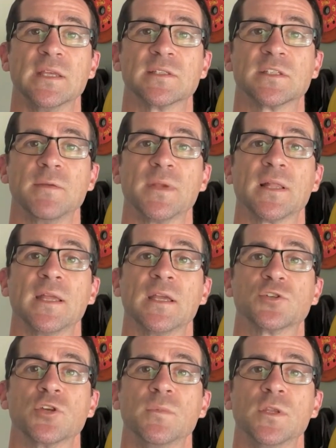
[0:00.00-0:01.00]
is typically
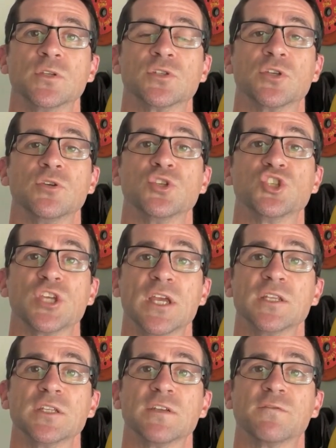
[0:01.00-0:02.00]
attributed to
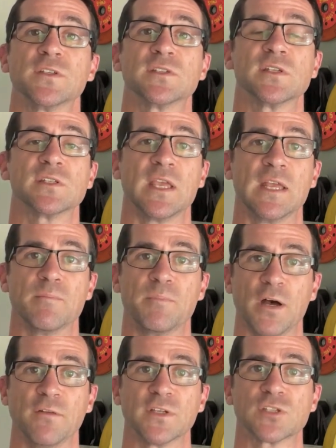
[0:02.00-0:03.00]
gender differences in
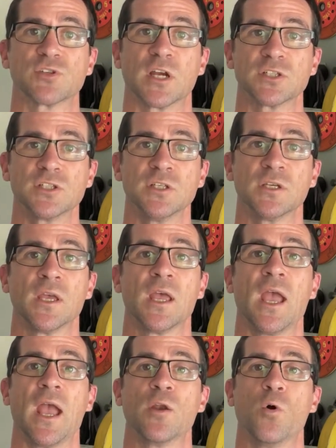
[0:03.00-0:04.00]
pelvic structure
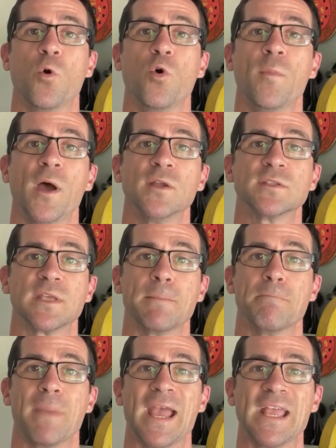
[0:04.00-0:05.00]
and hormones that
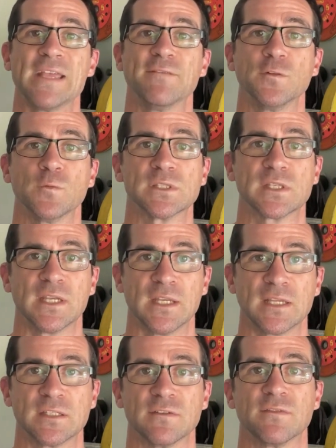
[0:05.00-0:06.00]
may influence
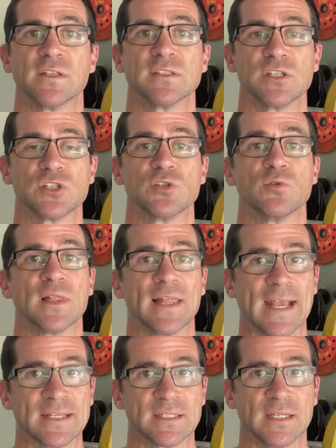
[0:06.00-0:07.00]
connective tissue
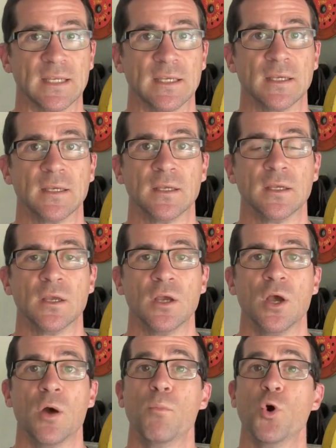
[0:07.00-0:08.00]
laxity.
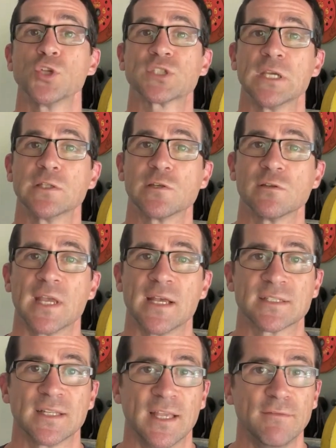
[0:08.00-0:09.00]
Morse in
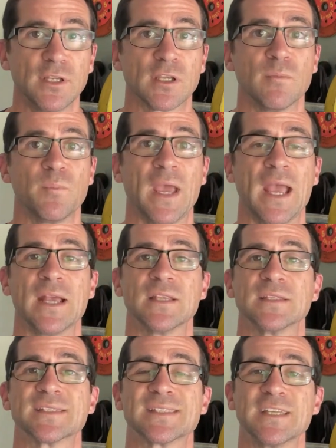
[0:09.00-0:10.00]
2011 compared
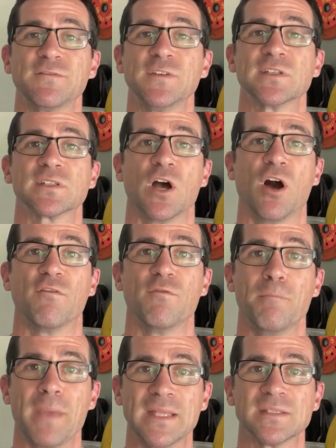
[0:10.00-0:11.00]
the stiffness of
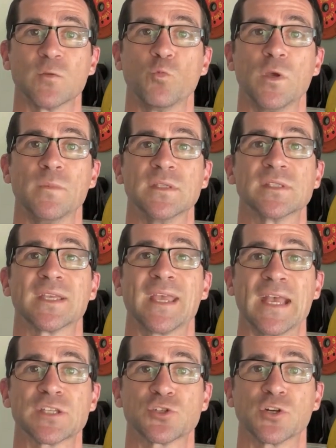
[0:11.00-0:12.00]
men's and women's
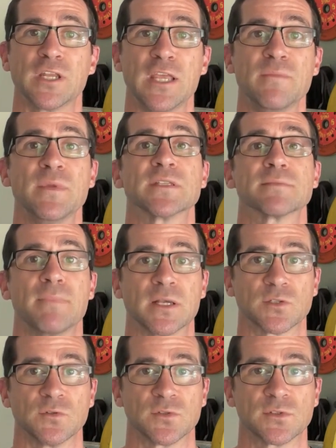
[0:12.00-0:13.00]
gastrocnemius
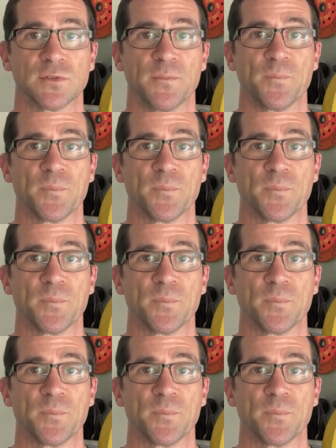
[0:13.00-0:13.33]
muscles.